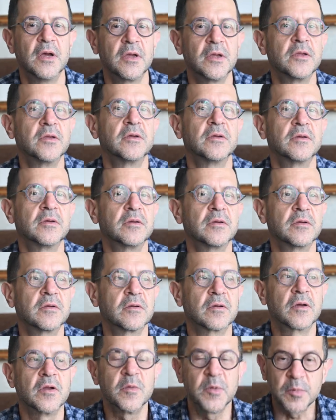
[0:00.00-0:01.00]
you're
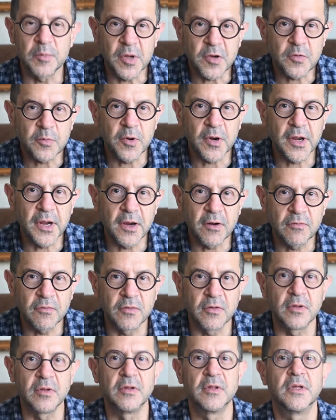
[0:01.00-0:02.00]
going to be much more
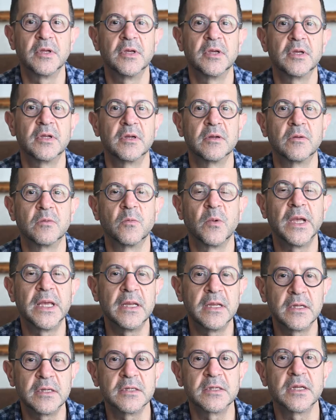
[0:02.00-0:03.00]
careful in
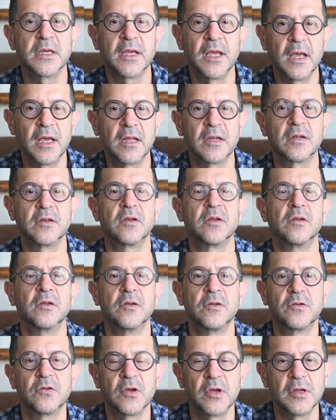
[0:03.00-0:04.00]
waiting to get
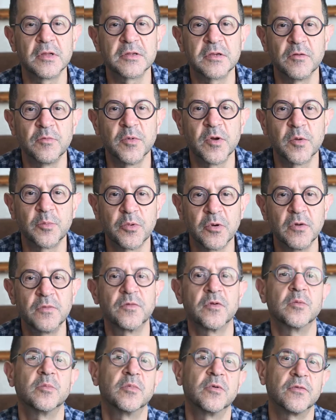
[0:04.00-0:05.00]
Chinese government
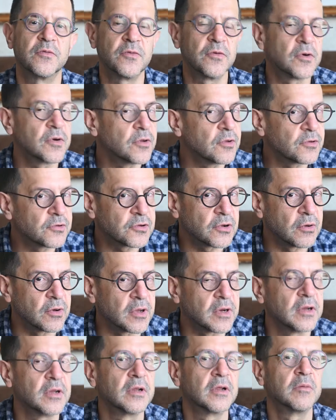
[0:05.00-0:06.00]
approval before you'll show
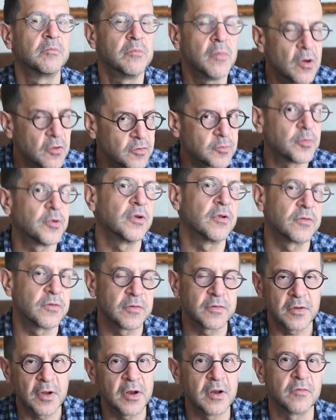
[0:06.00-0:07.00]
it. Most
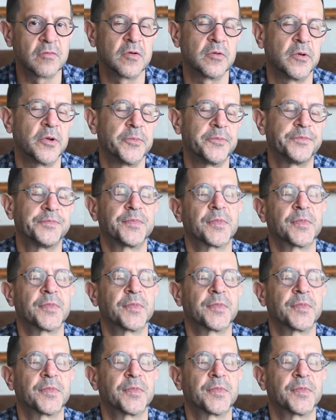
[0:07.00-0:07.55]
producers, not everyone.